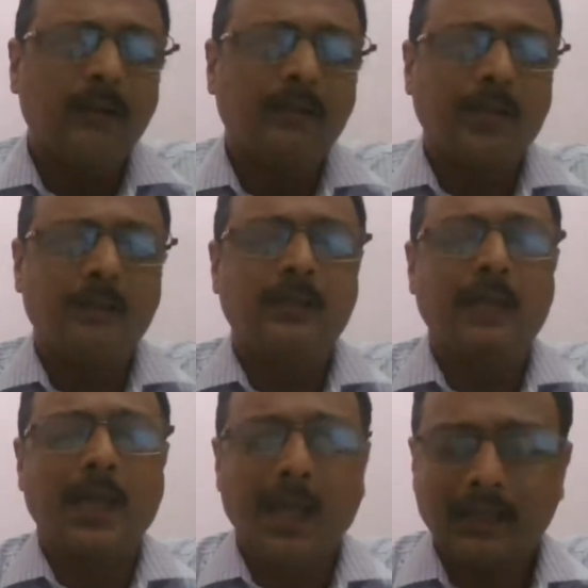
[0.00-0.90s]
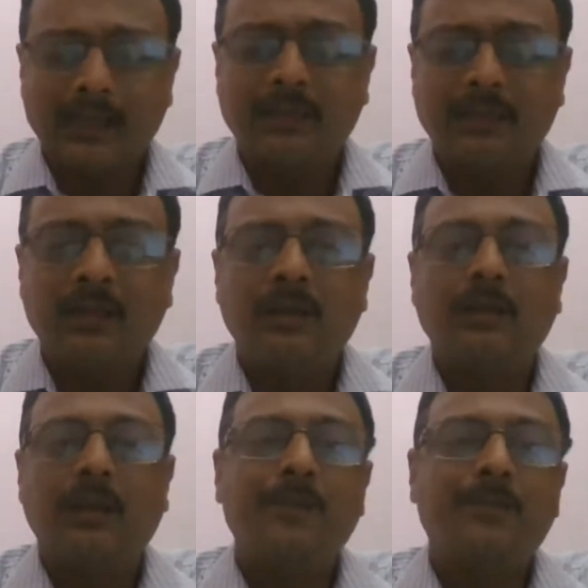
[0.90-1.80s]
then the health, uh,
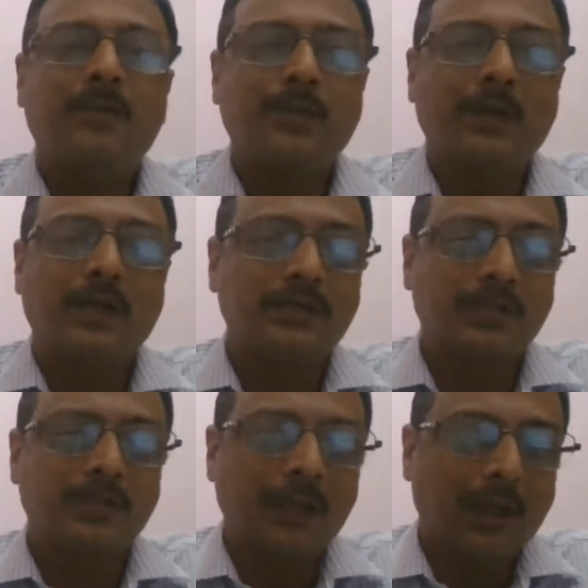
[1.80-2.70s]
life expectancy.